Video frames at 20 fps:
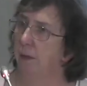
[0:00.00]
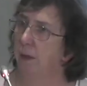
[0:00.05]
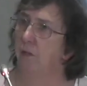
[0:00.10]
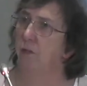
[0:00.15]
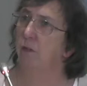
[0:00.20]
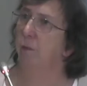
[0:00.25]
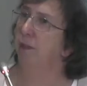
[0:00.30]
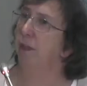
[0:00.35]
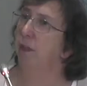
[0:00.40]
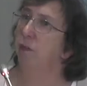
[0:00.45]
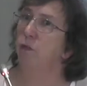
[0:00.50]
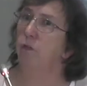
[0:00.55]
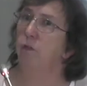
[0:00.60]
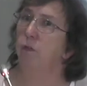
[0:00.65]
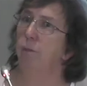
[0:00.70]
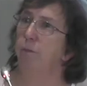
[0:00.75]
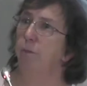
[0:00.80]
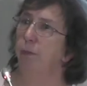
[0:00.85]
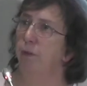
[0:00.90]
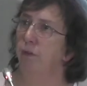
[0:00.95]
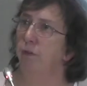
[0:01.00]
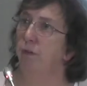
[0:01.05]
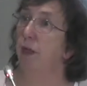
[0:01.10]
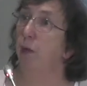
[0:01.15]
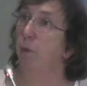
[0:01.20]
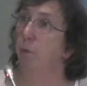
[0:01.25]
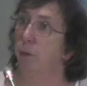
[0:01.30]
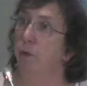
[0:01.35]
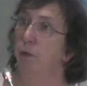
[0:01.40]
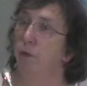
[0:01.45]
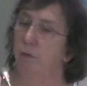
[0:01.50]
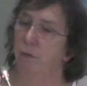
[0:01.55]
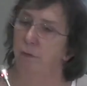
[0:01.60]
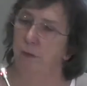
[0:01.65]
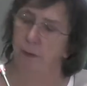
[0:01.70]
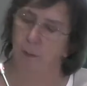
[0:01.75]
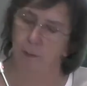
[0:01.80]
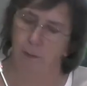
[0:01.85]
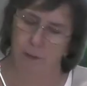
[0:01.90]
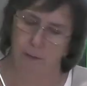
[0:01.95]
And something as simple as that works
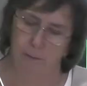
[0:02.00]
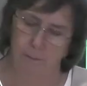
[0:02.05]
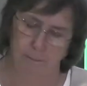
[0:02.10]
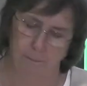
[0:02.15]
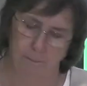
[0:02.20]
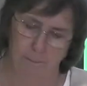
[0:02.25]
very well.